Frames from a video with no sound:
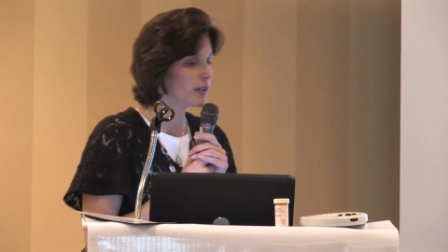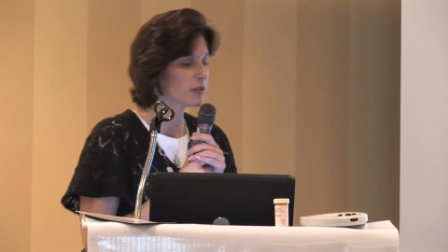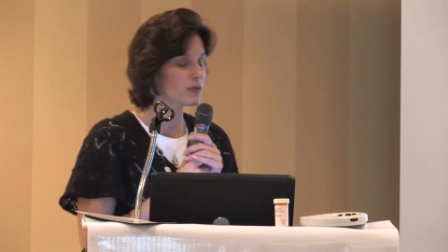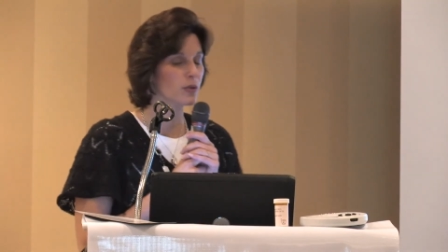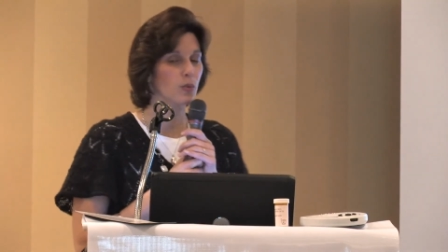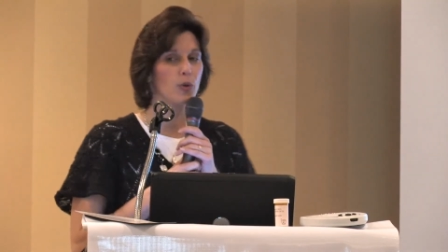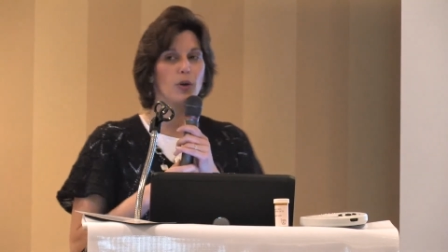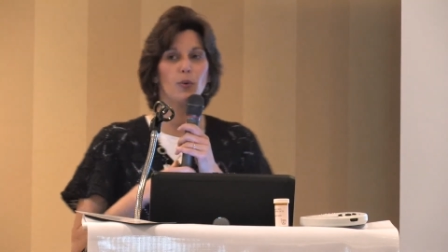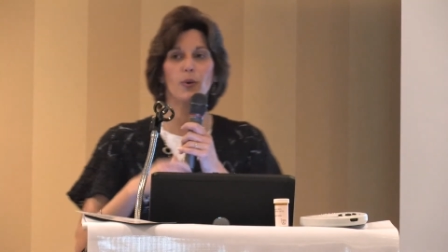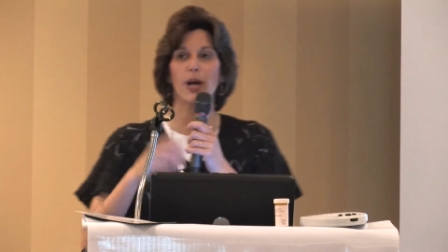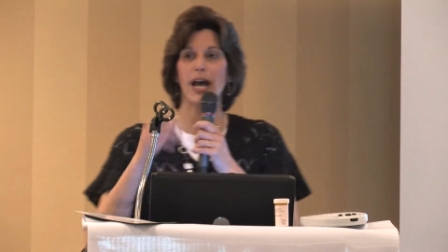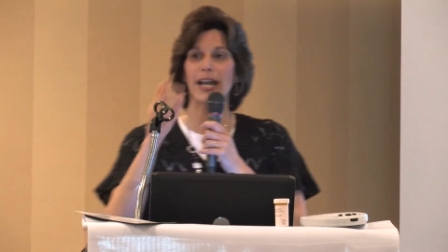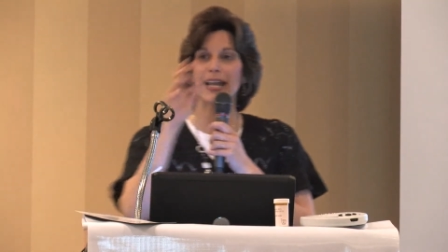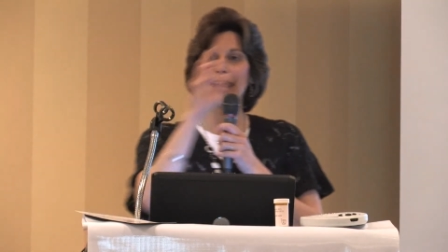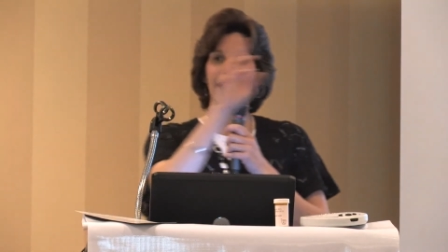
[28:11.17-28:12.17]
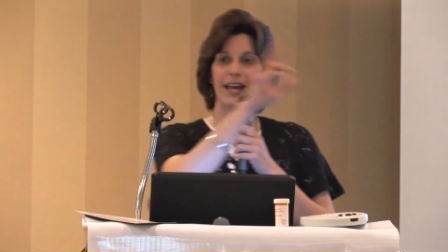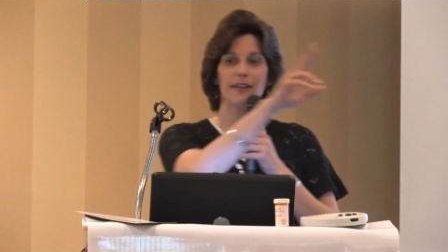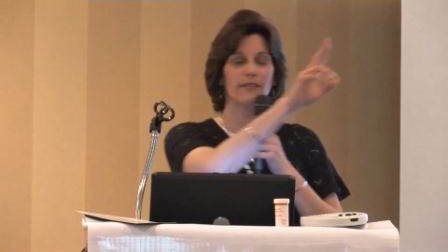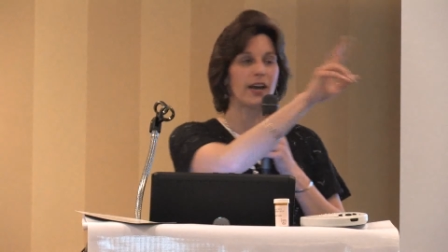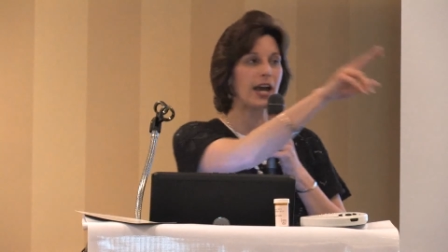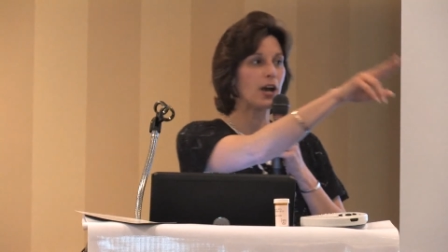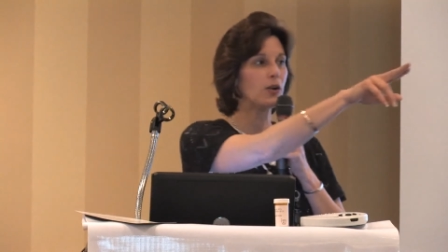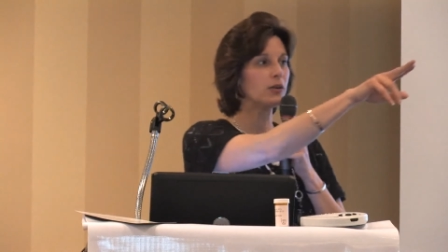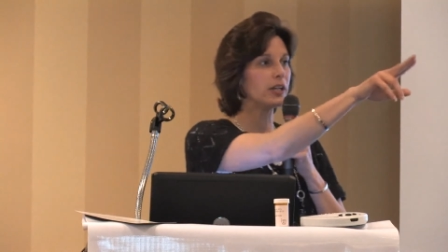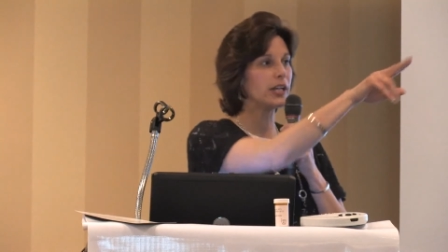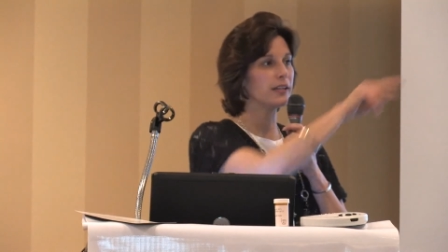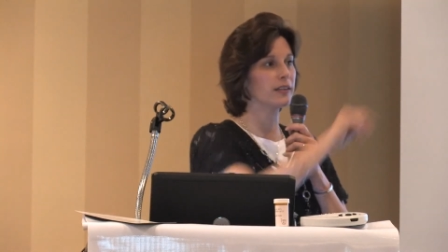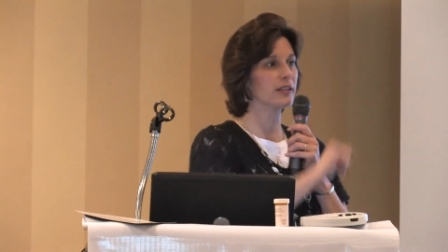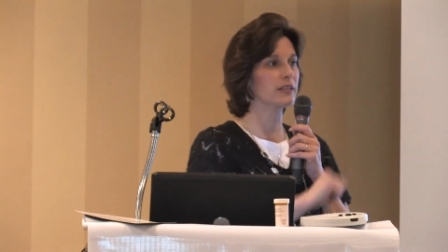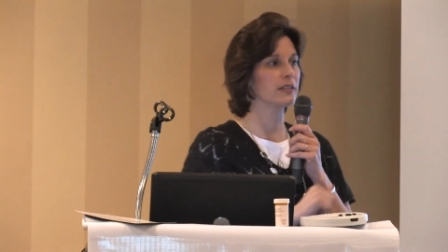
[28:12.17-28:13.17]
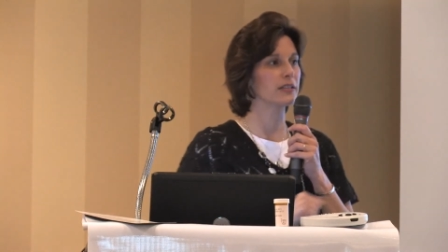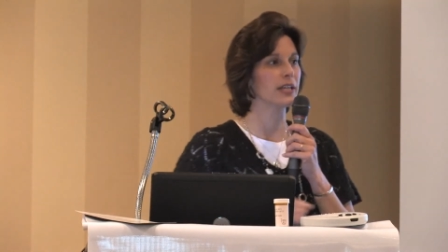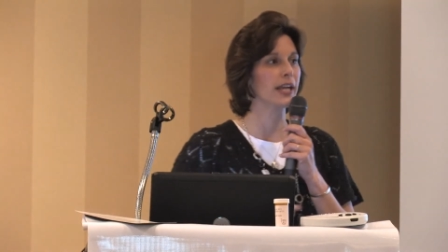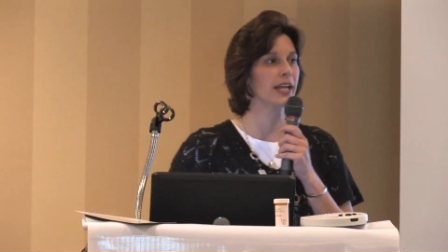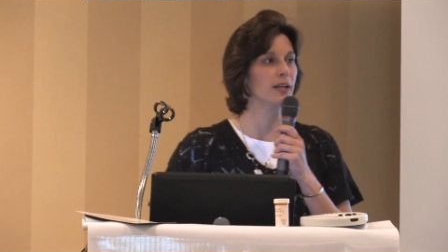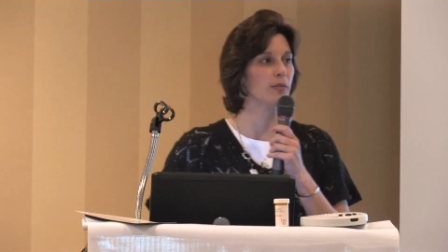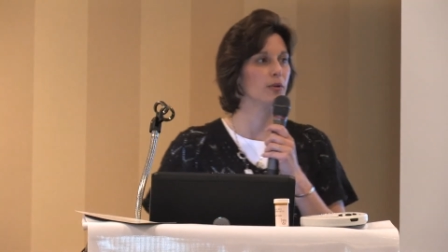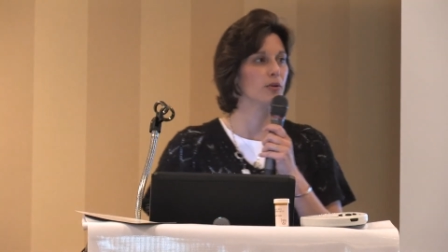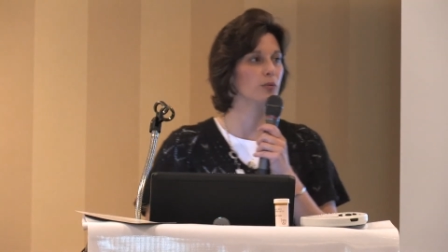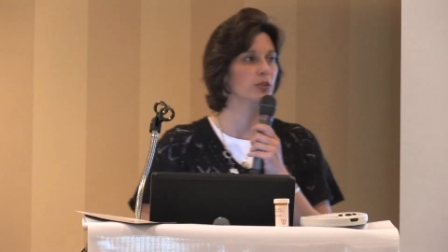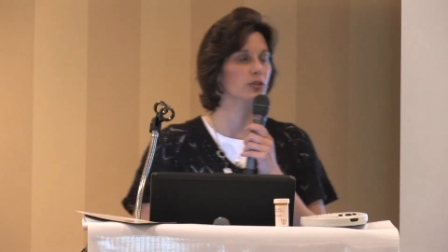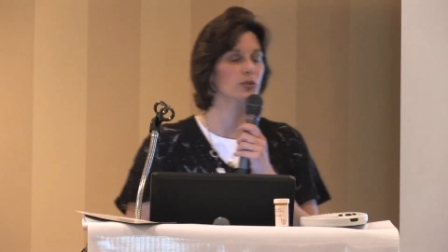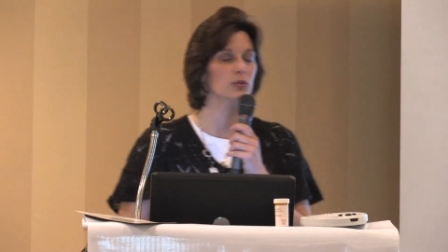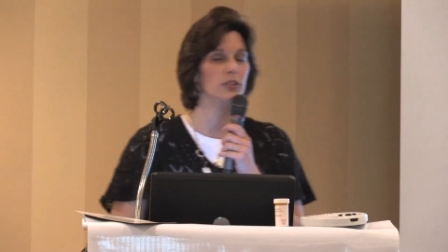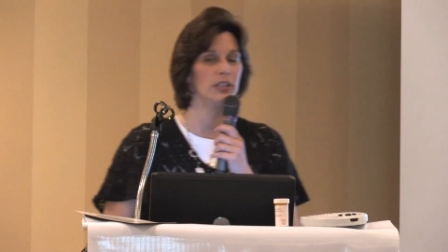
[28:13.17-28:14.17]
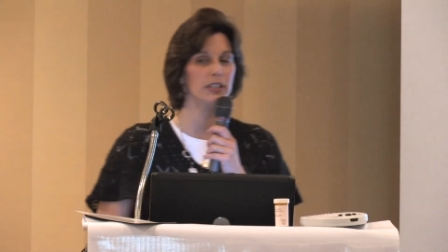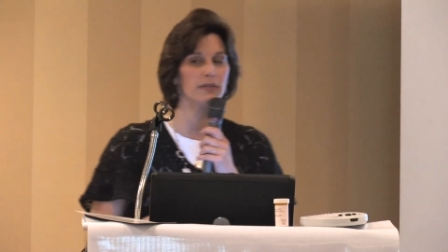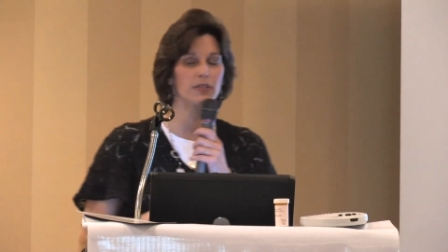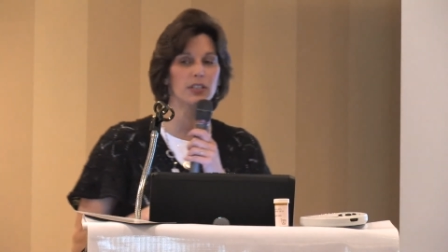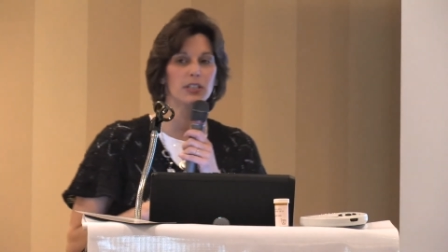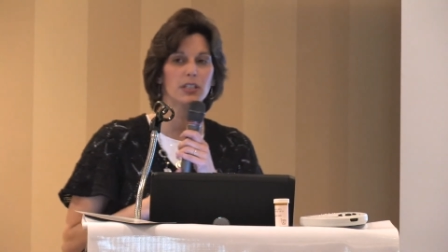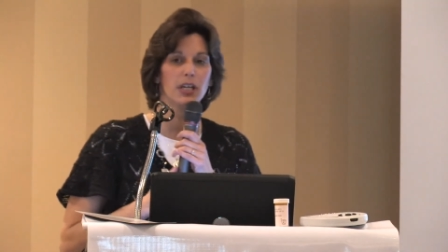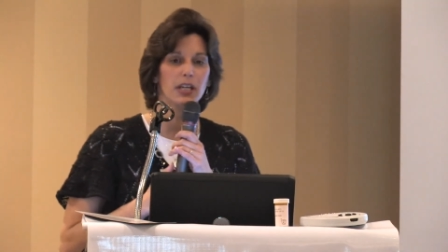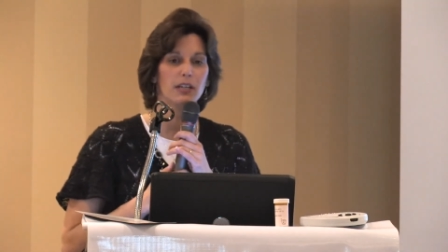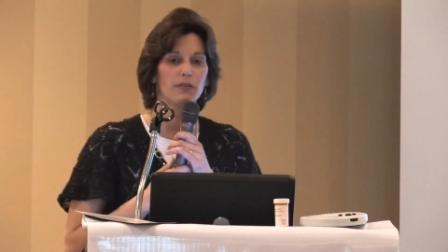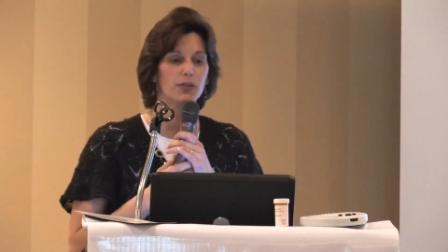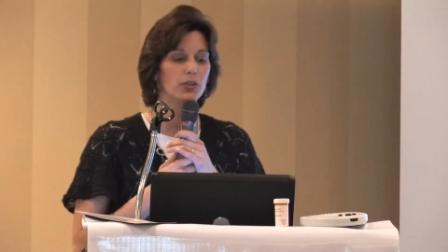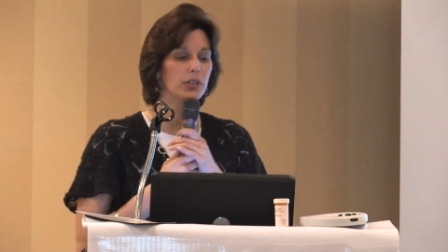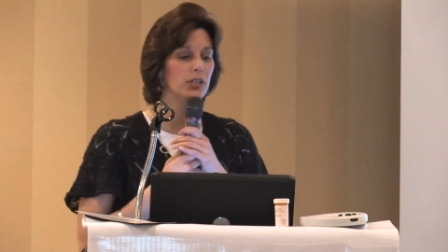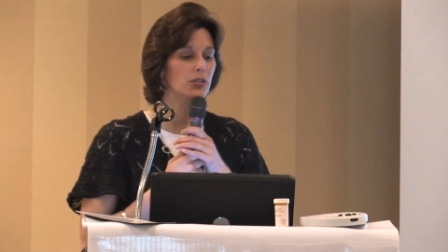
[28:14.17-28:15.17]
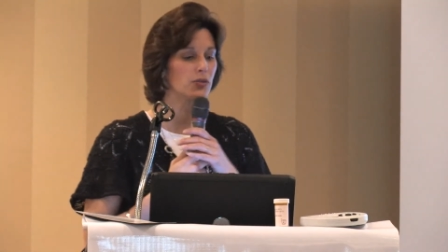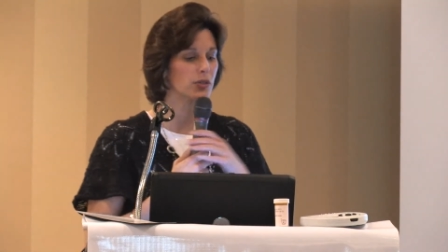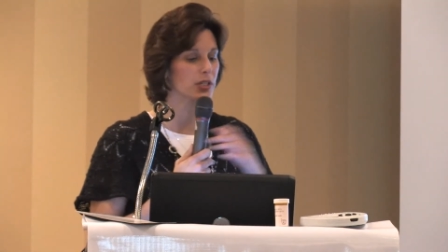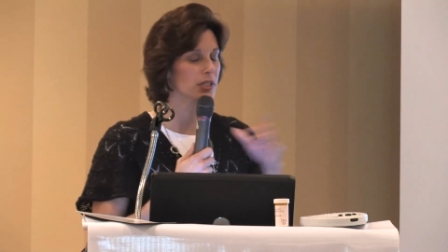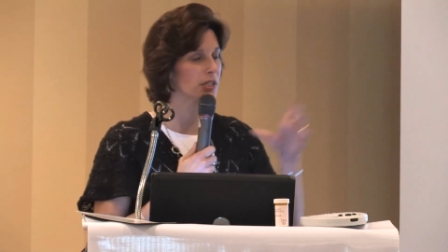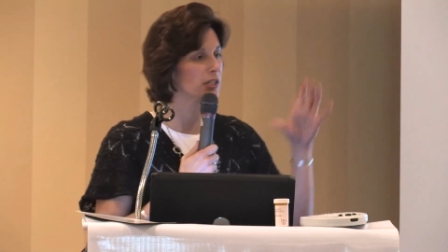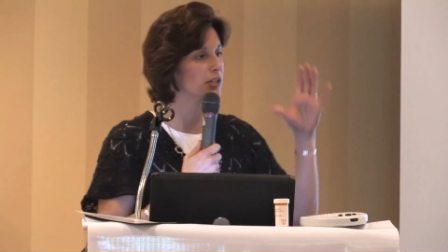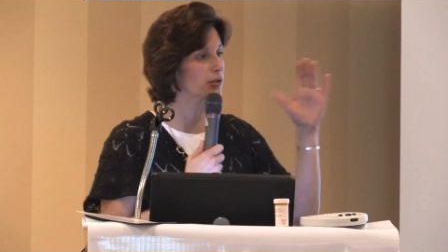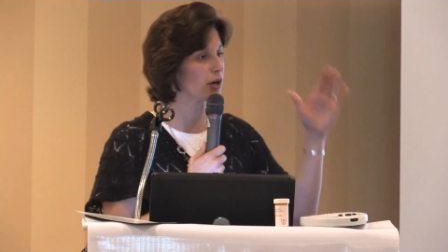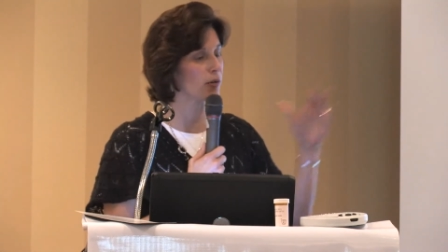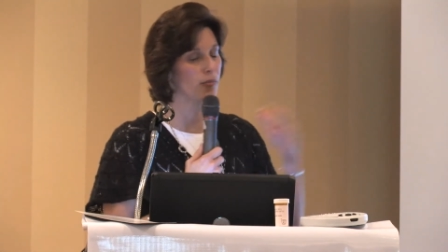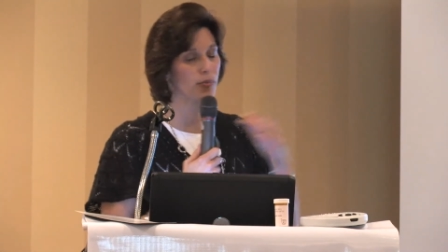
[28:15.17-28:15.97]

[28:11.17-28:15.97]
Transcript: So what I have out at the table when you leave today, if you're interested, there are